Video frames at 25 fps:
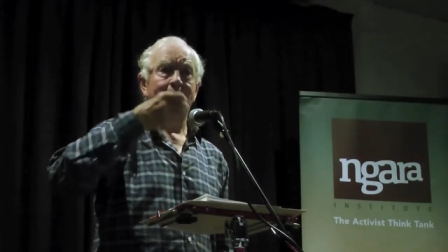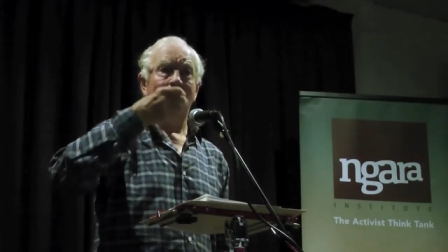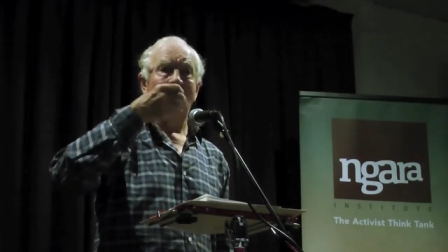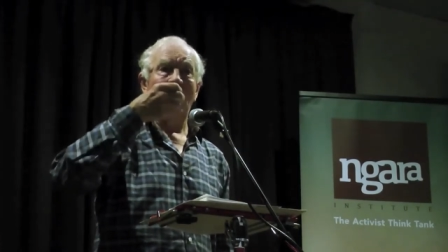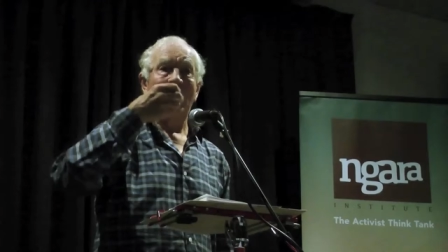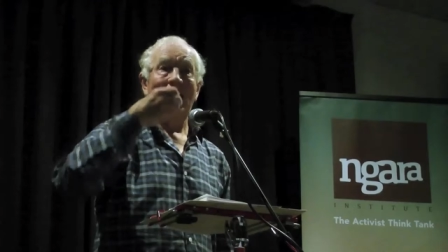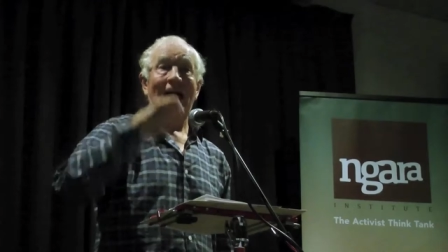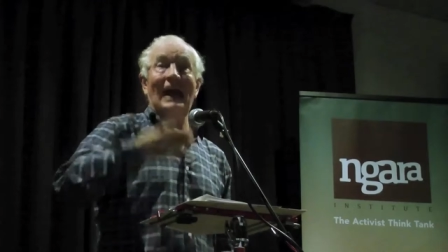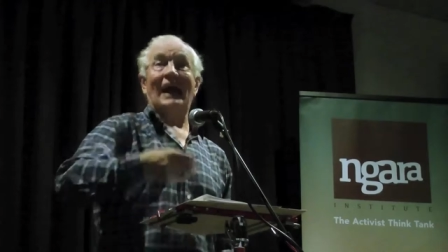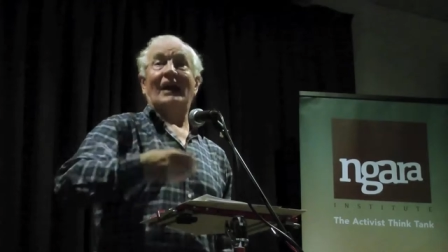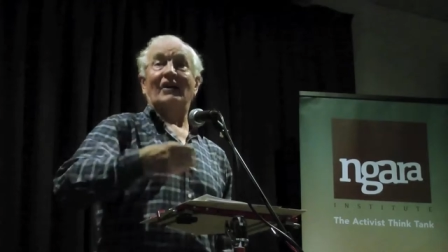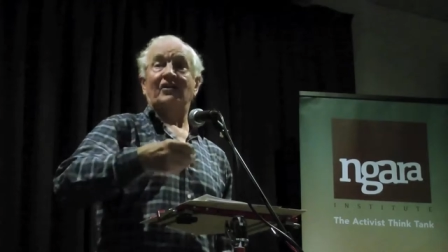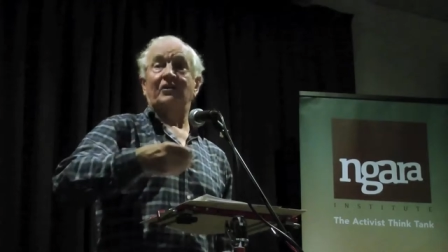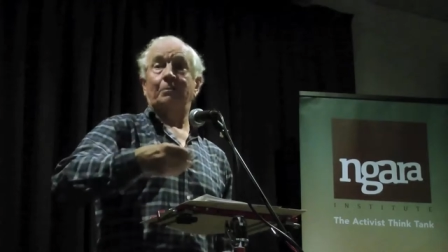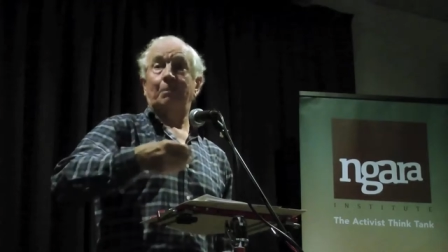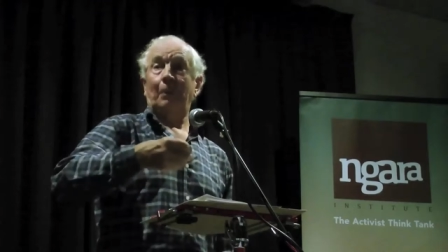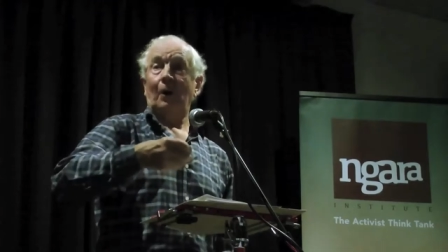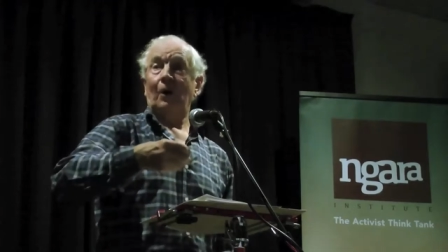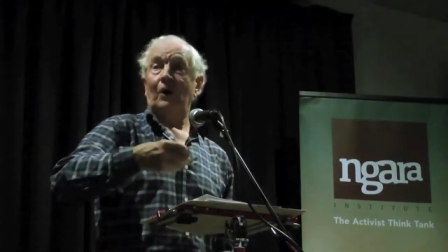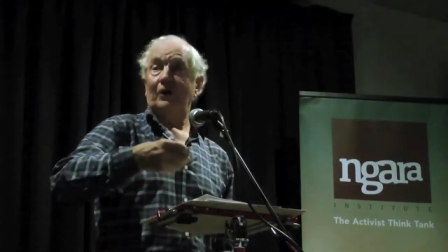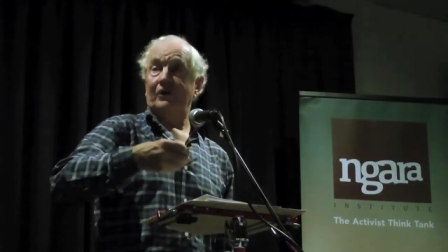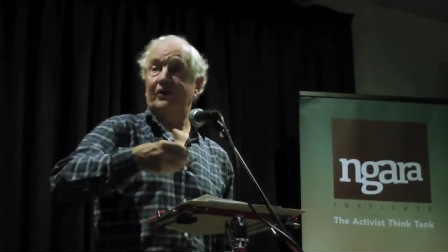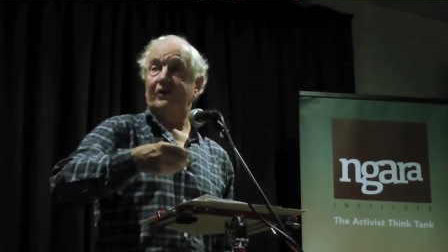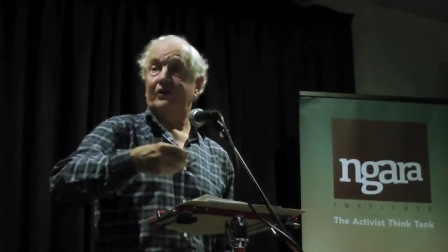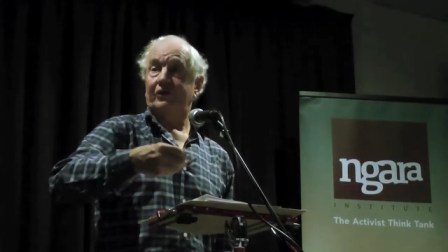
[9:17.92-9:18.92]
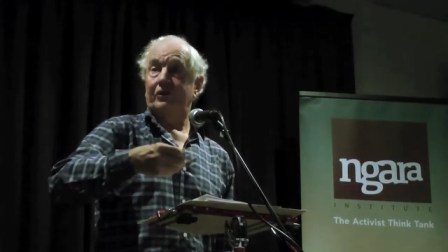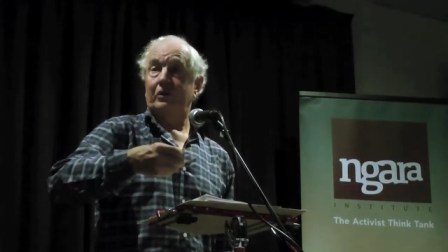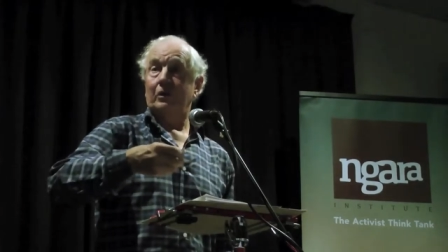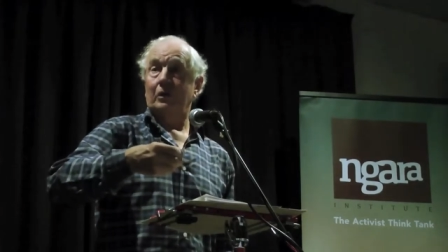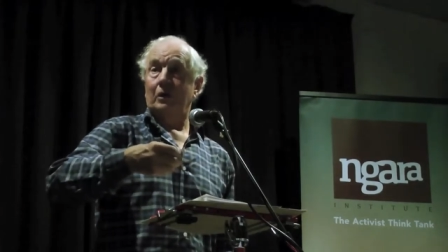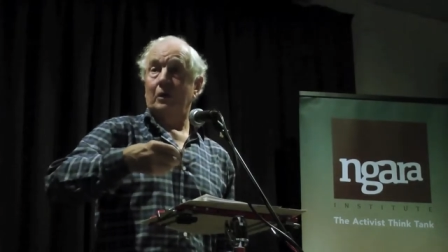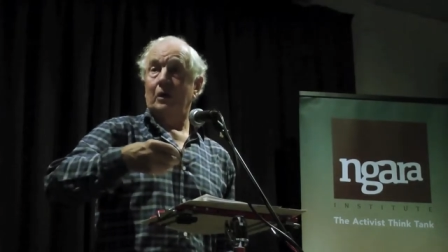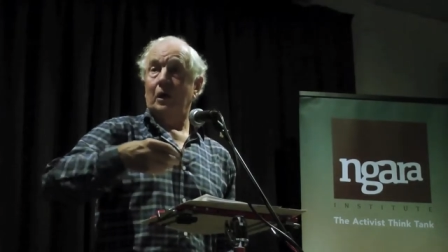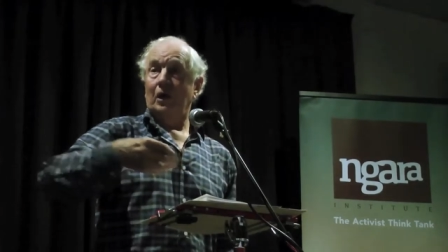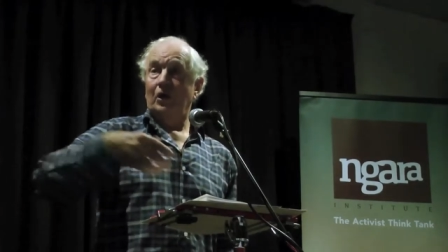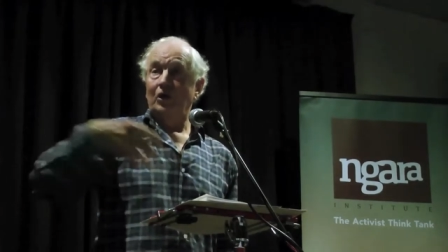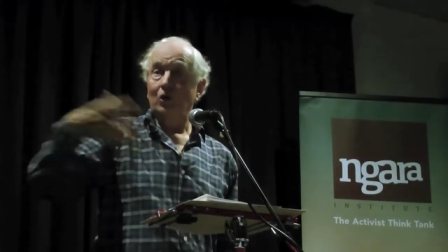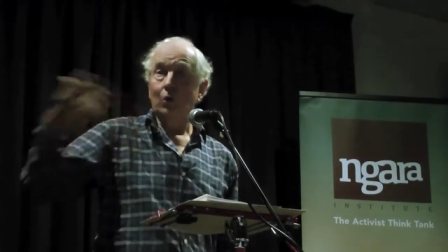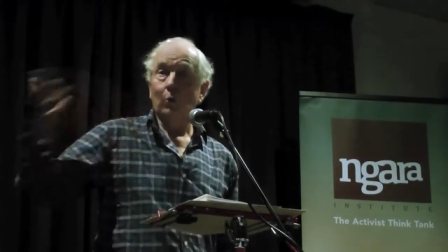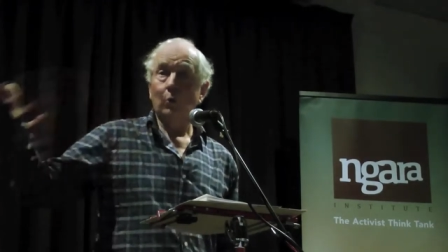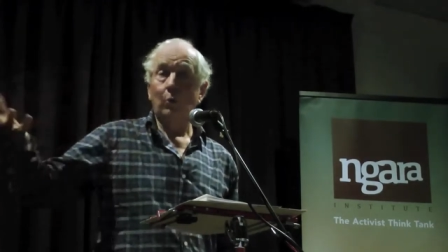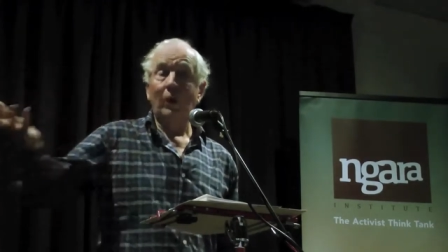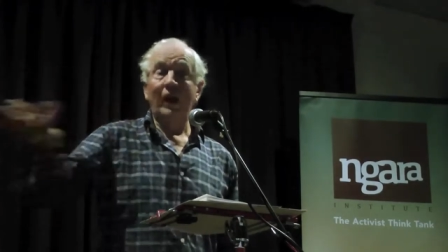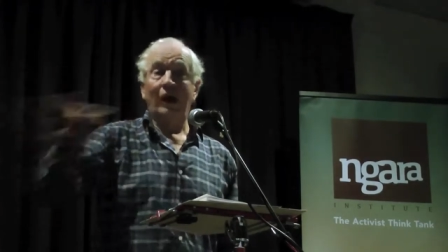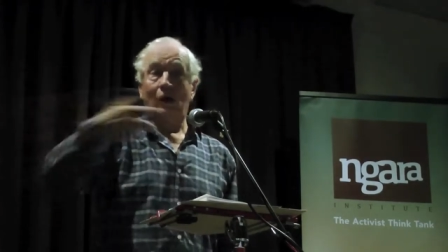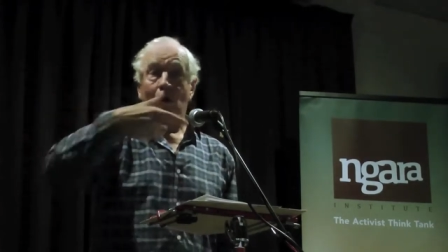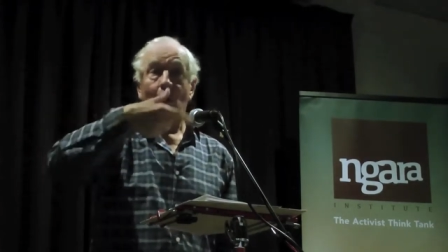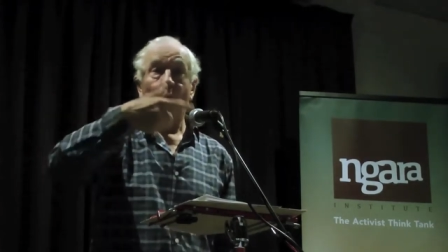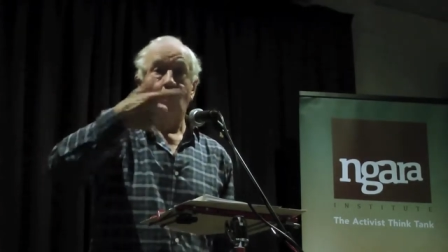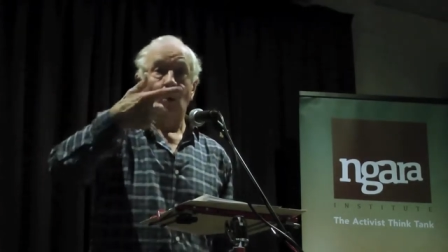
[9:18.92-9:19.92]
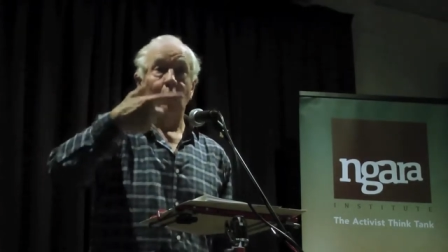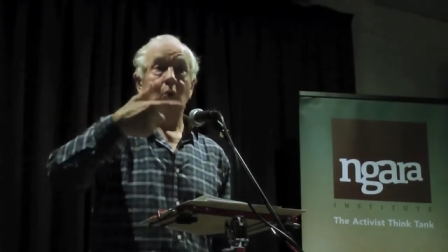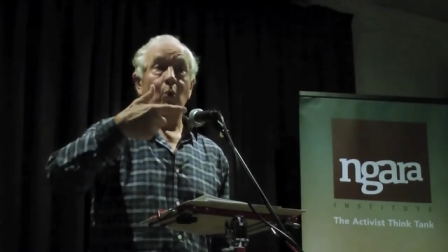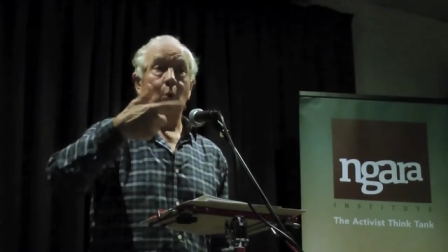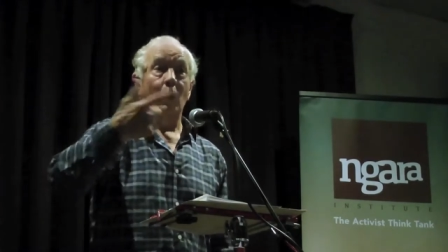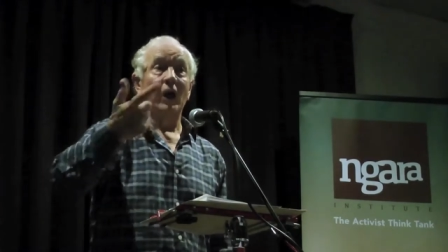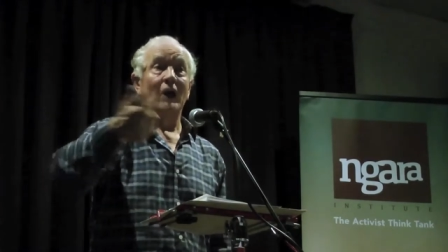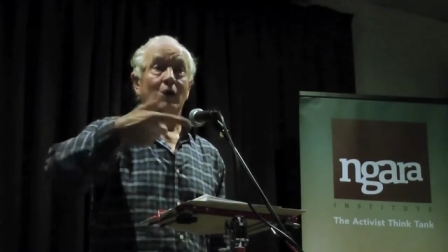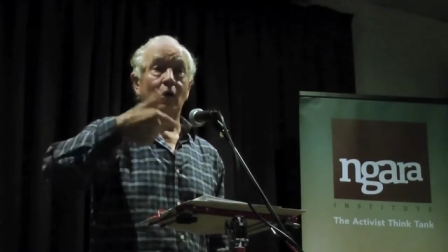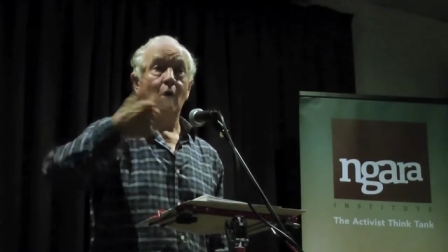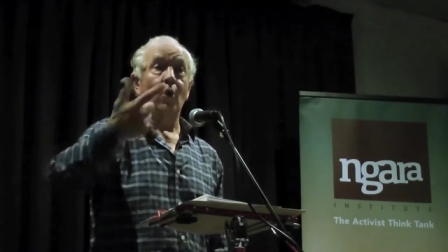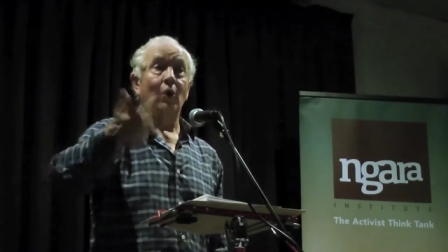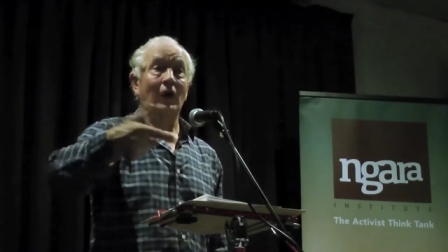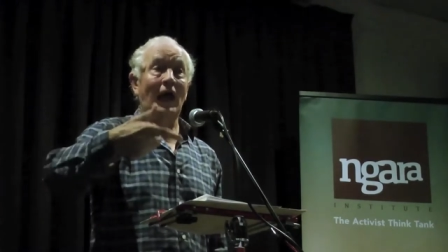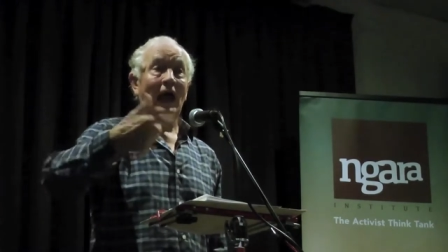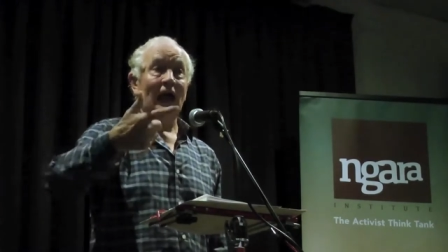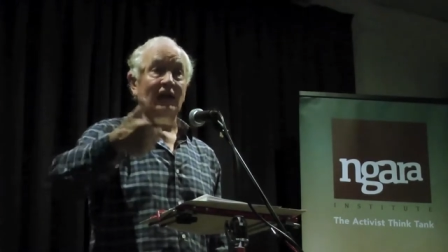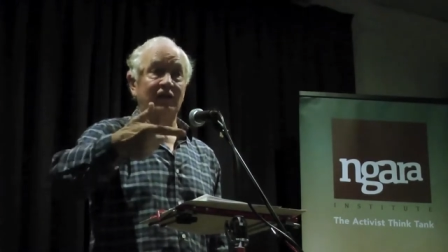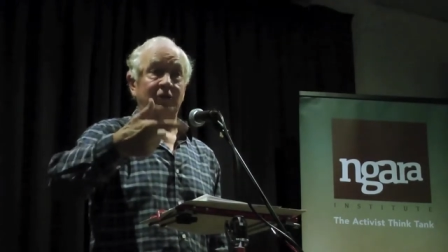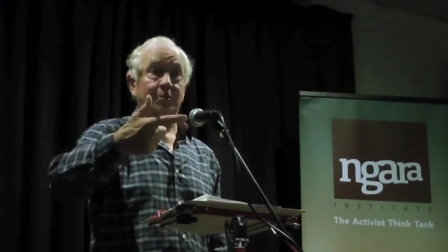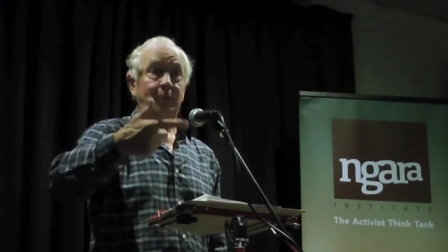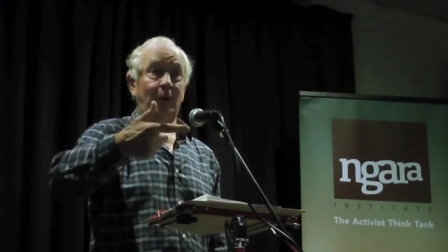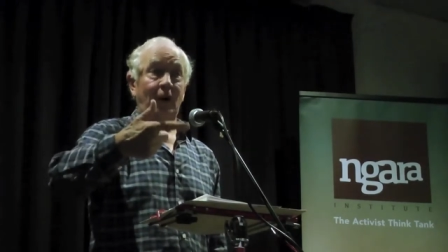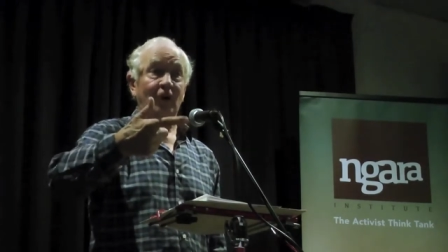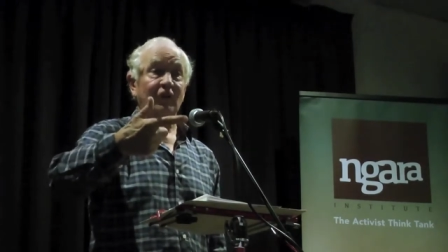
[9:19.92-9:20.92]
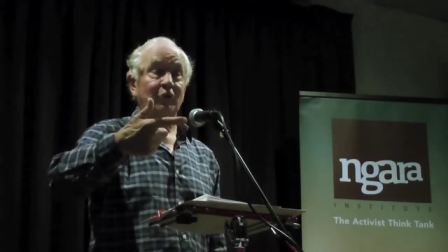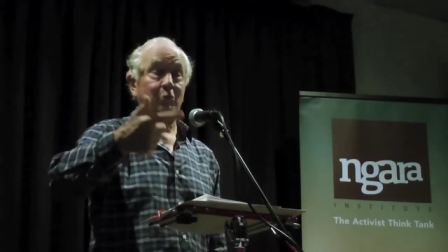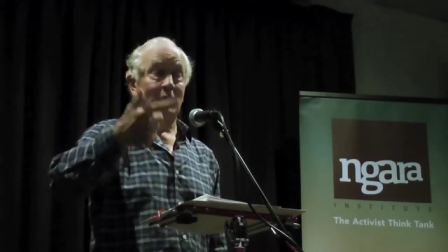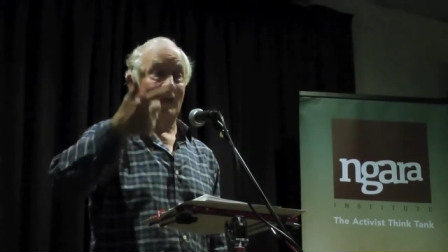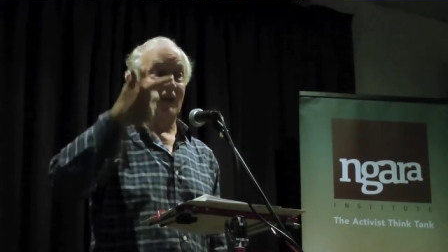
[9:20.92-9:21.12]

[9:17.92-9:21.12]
by experts. You, we're all we're all experts.